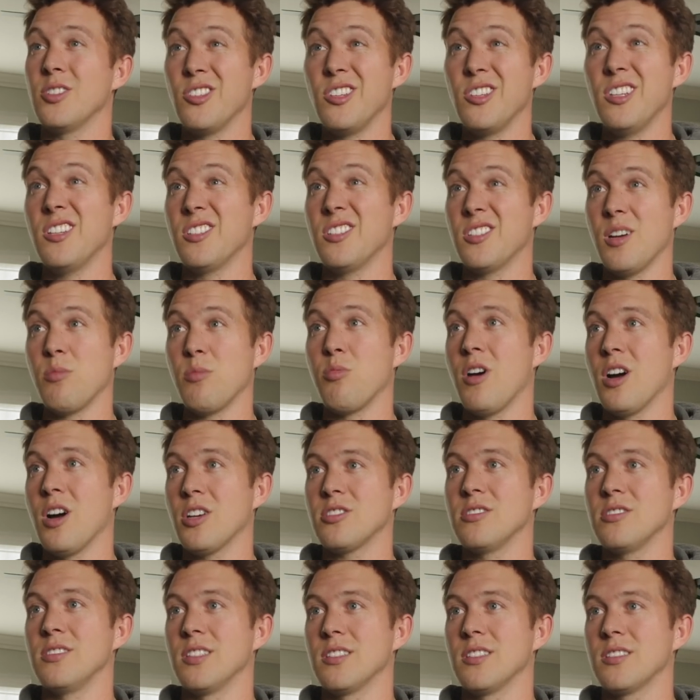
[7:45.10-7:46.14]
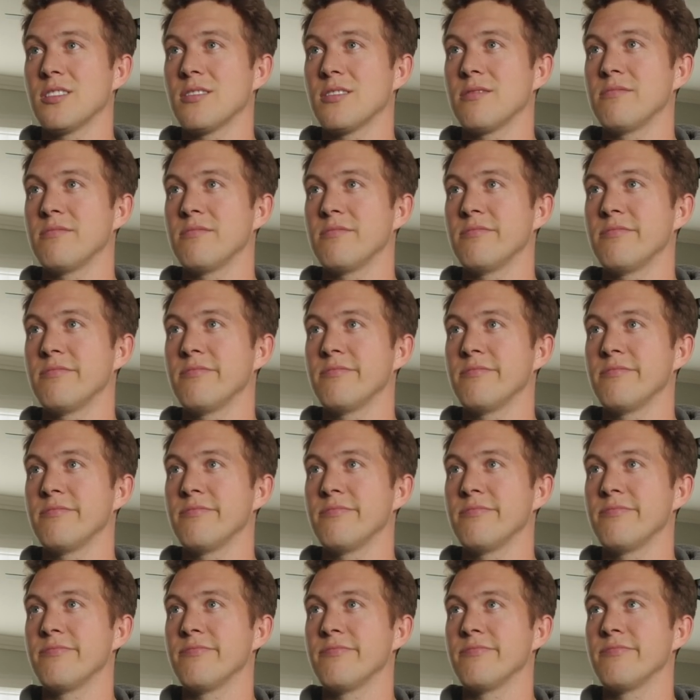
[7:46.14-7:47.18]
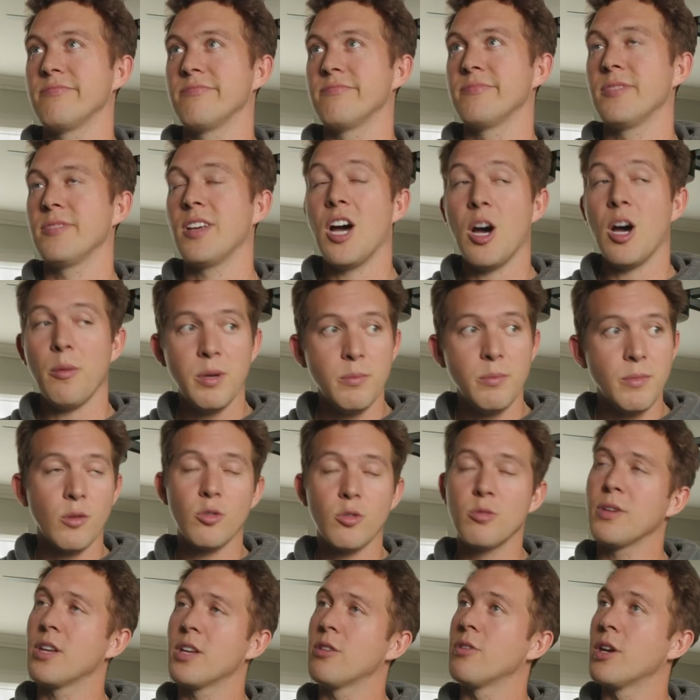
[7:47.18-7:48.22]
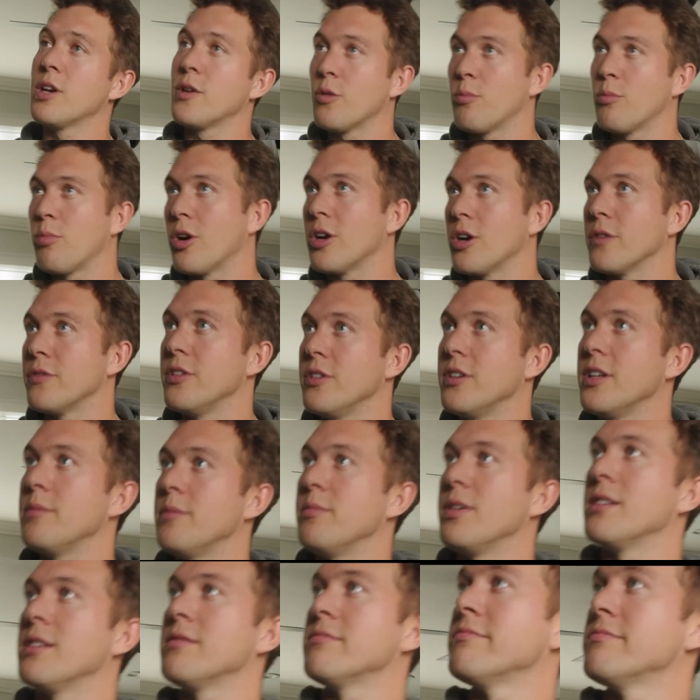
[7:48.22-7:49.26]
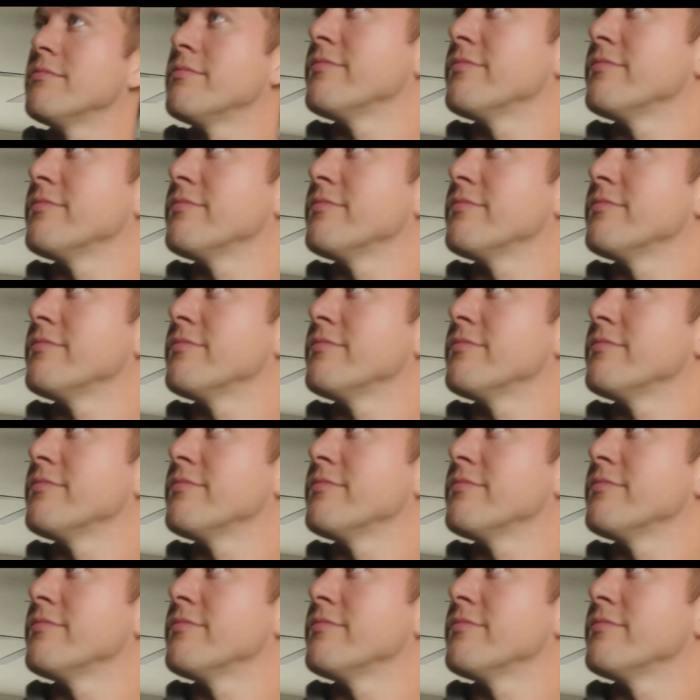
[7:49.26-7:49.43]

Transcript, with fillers: You need to stop watching this. I'll be in my room getting ready for part if you need me.